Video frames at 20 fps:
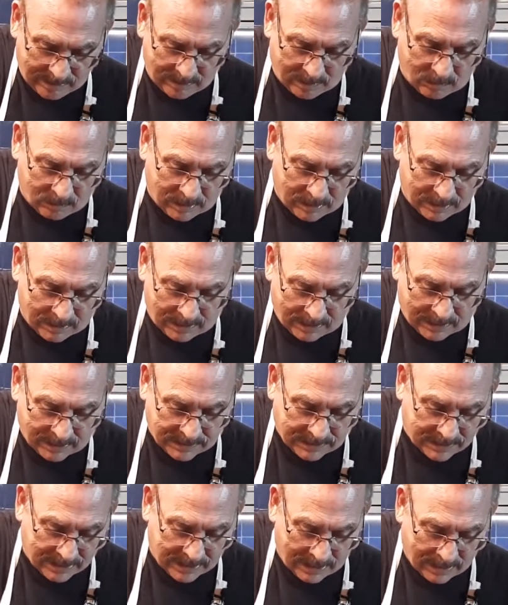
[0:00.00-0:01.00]
Okay, like I
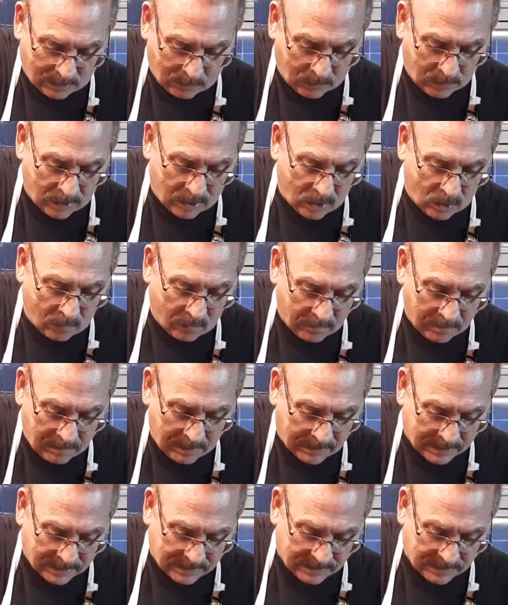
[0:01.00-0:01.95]
said, I don't want to overmix